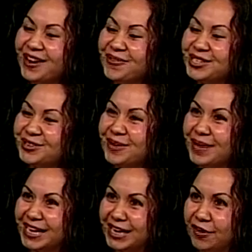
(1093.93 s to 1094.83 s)
We try to
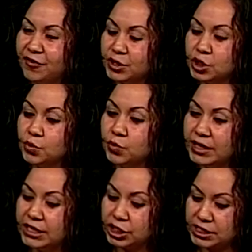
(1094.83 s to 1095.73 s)
make an effort to
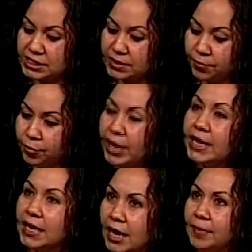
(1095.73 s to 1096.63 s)
really just break
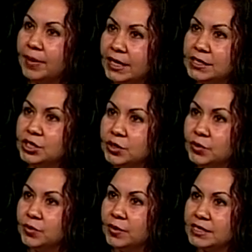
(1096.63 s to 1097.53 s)
it up
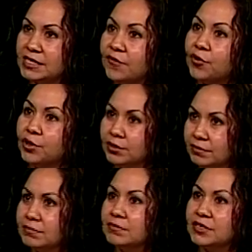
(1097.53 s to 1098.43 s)
into several
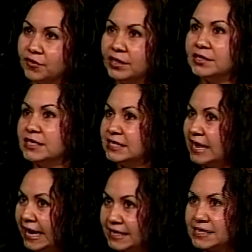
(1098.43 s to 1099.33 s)
different
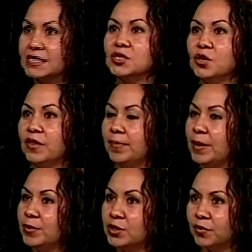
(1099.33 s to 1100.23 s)
dates so that
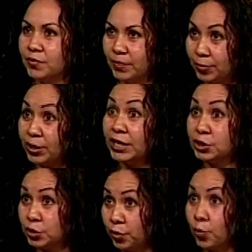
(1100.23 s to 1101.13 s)
people can
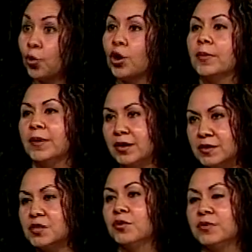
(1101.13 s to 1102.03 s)
do their work but
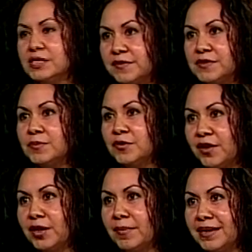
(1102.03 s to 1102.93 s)
also receive some
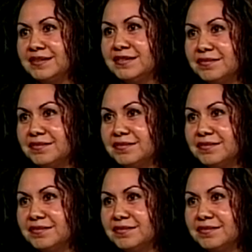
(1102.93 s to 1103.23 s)
development.